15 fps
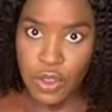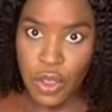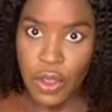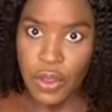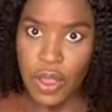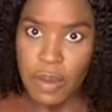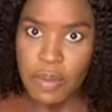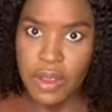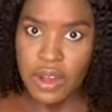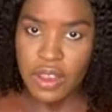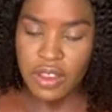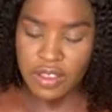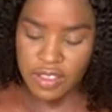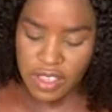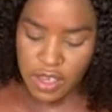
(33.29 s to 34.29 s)
I'm going to
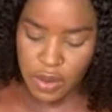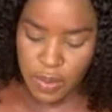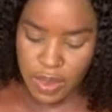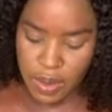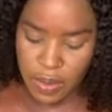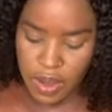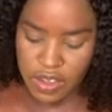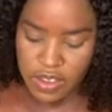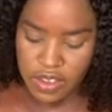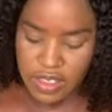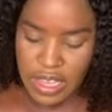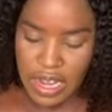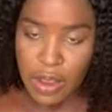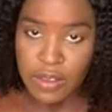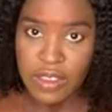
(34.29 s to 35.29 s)
continue with the questions
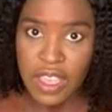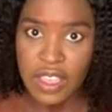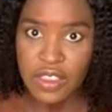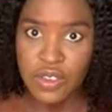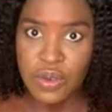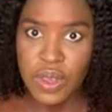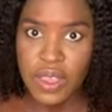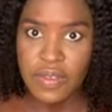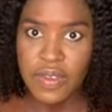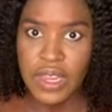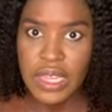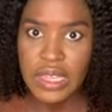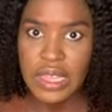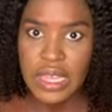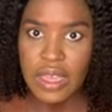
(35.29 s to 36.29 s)
that I was answering. If
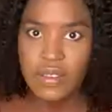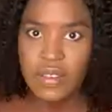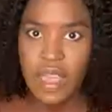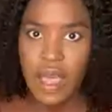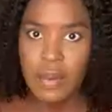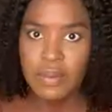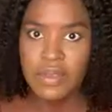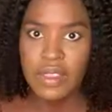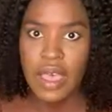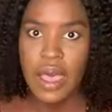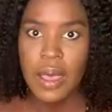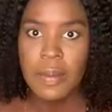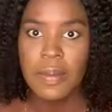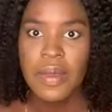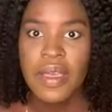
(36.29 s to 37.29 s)
anything else comes
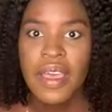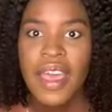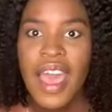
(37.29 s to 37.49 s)
up.